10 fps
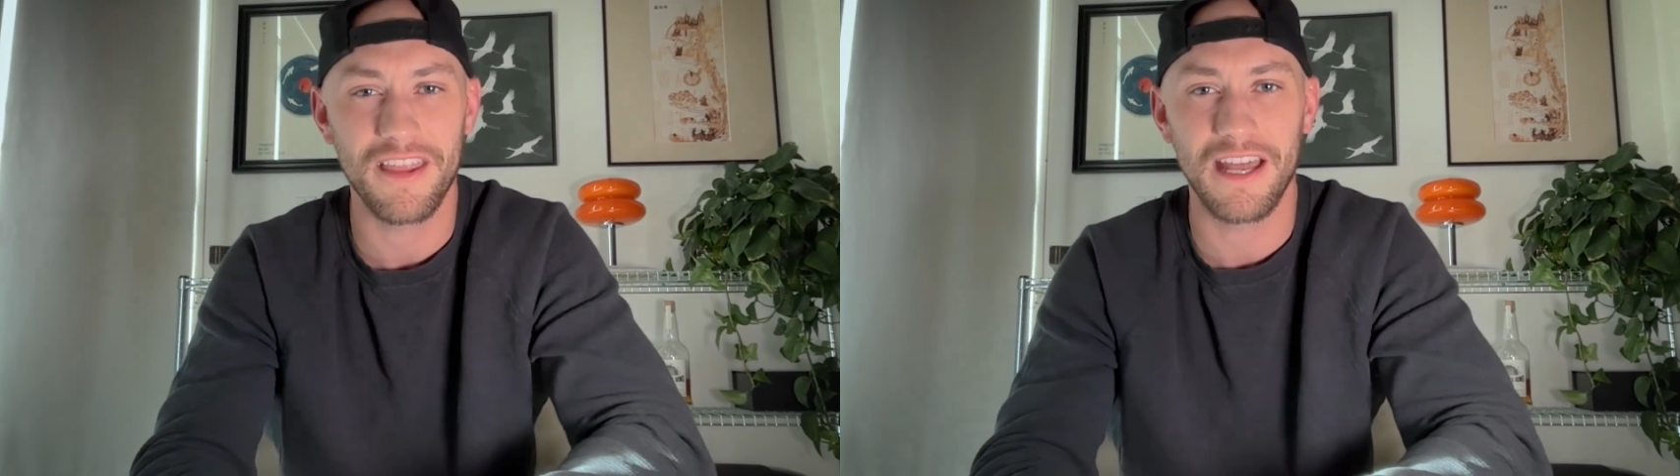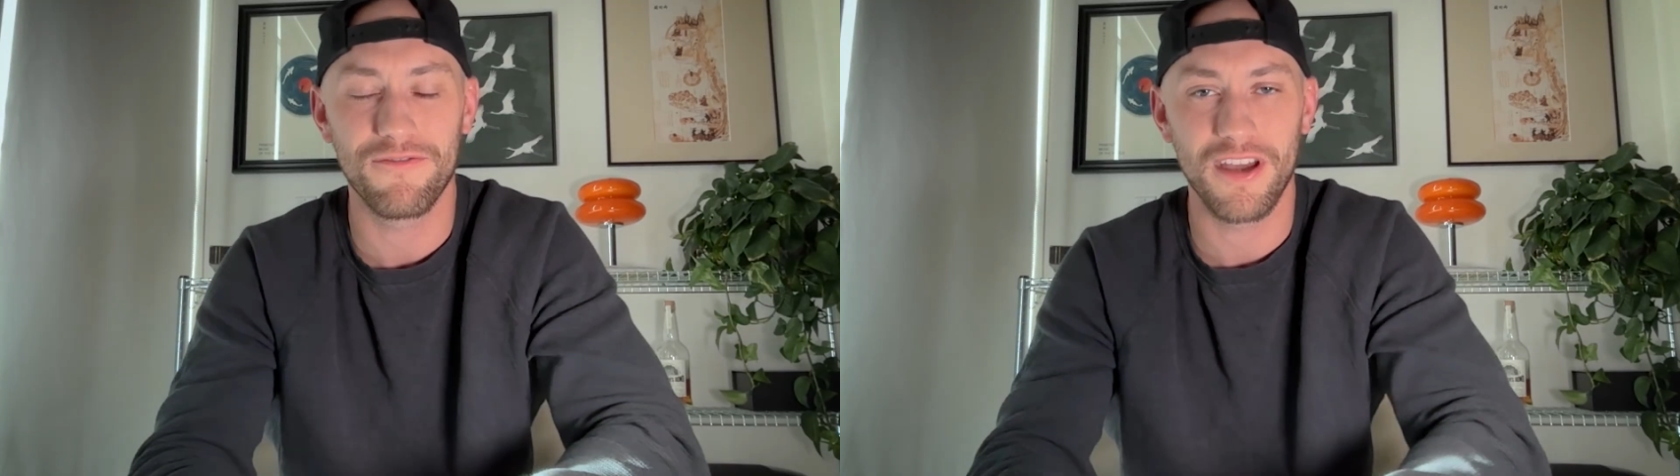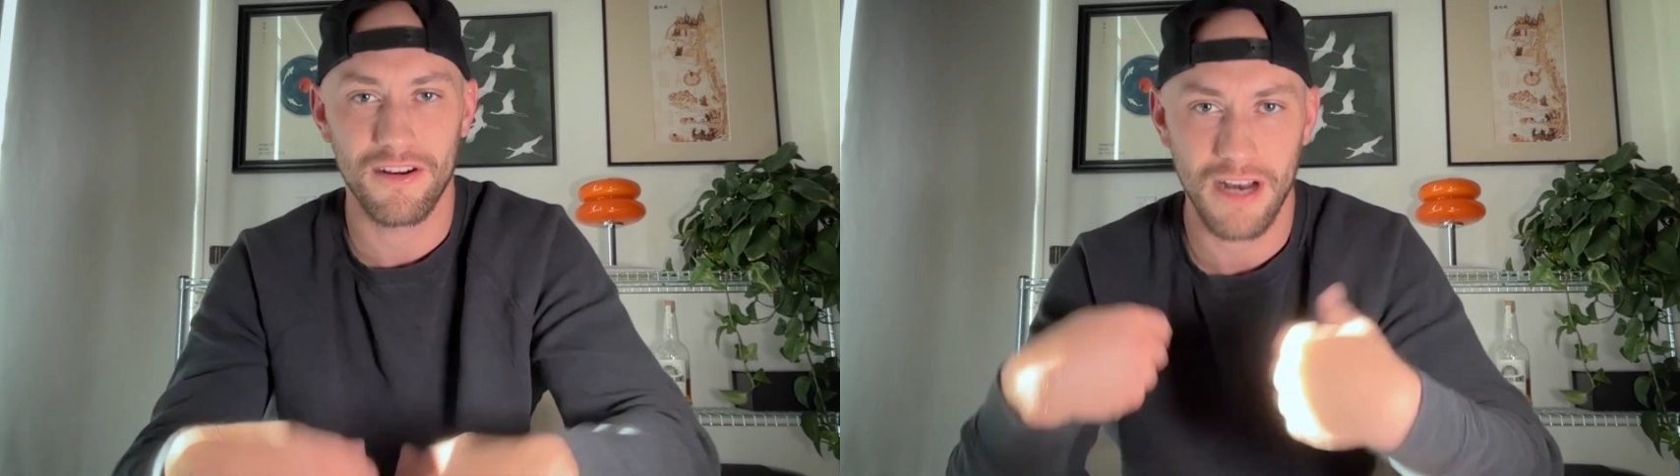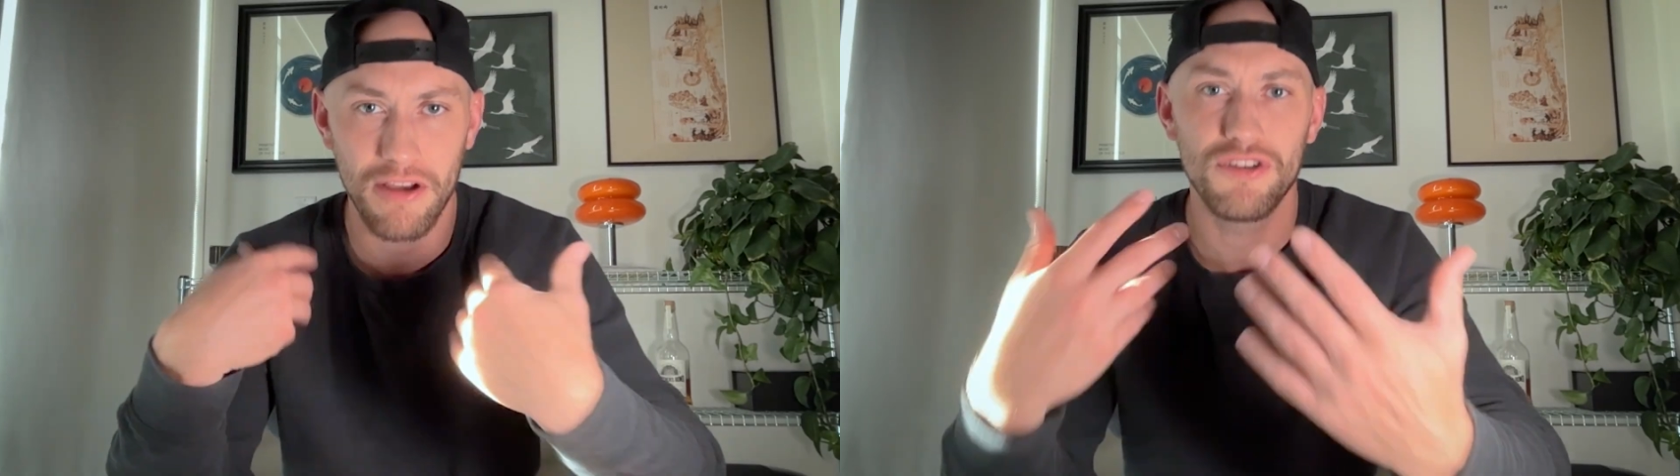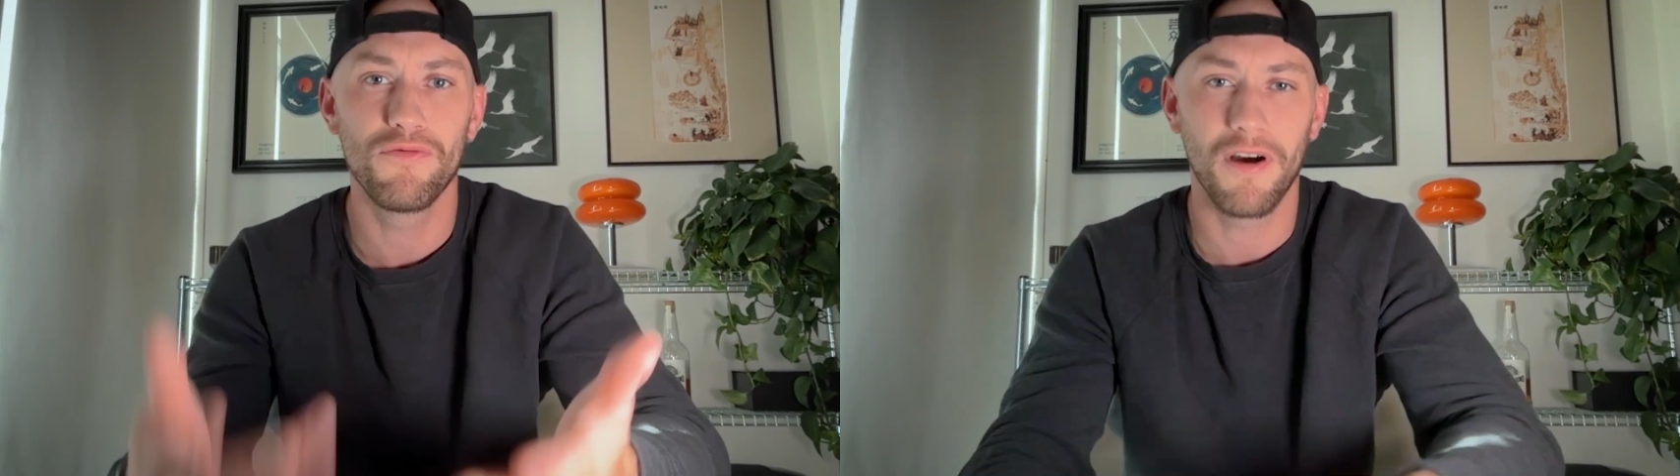that event and how
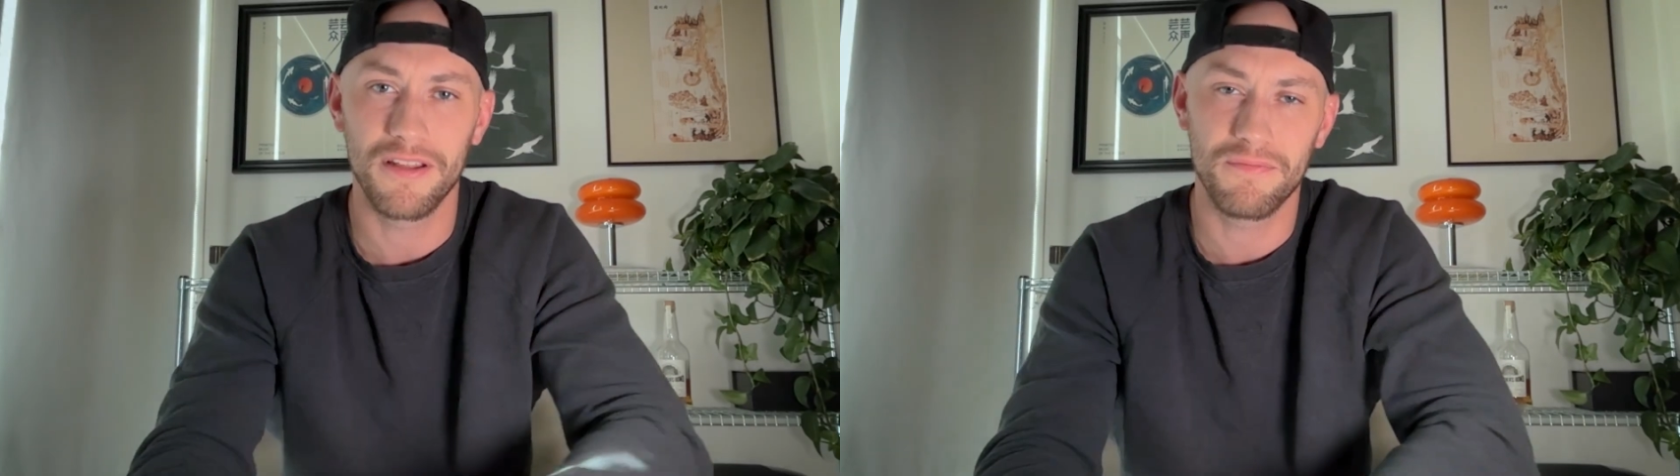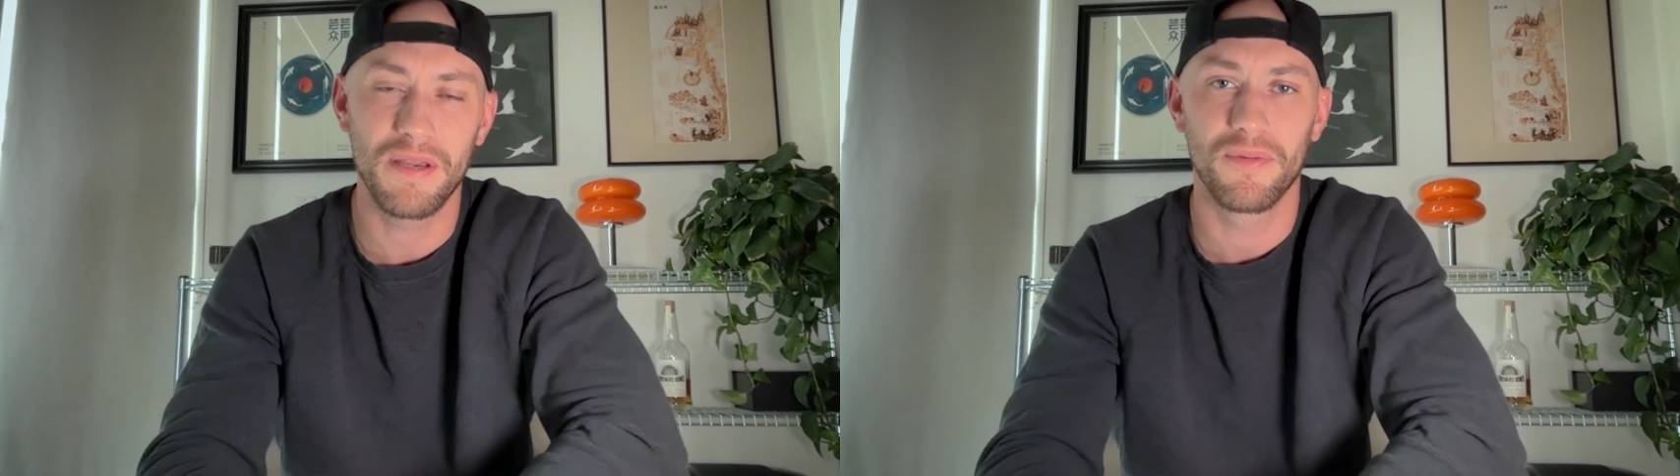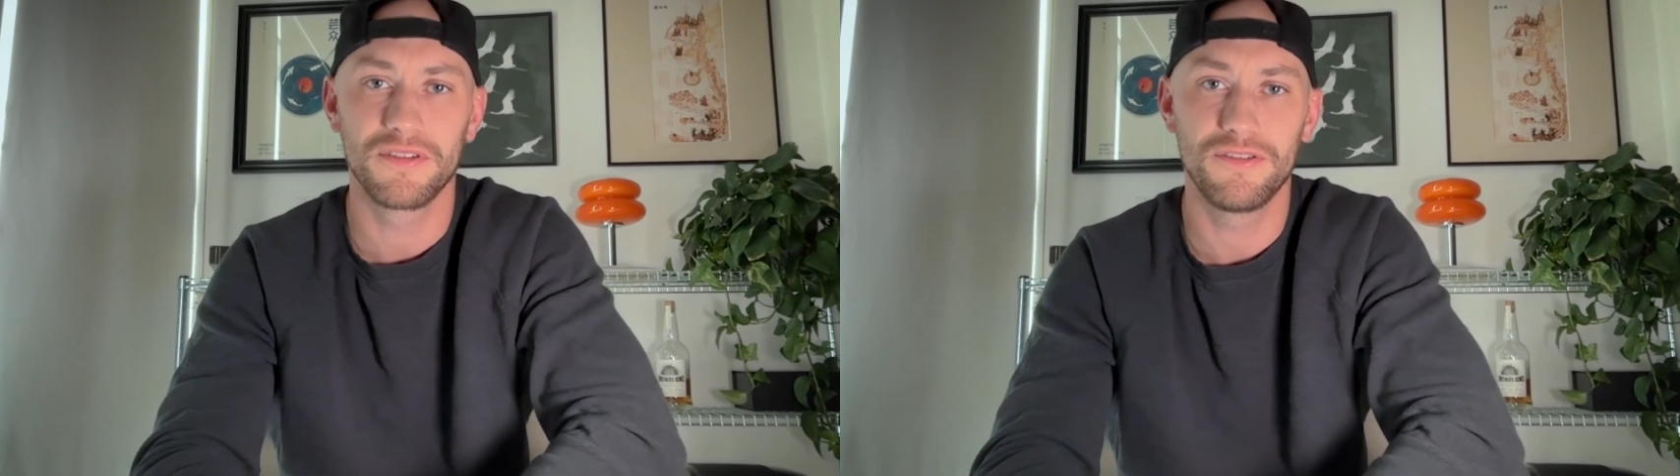you want people